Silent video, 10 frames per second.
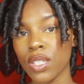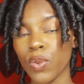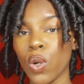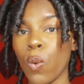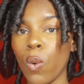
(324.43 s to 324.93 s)

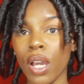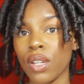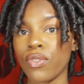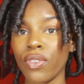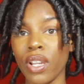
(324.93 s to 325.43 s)
We don't want
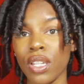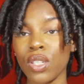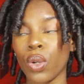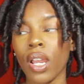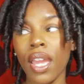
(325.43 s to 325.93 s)

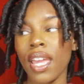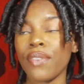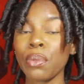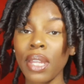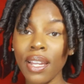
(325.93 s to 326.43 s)
frizz, or
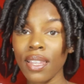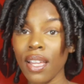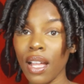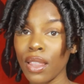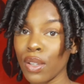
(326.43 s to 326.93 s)
if you like a
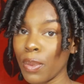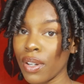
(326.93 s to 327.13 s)
little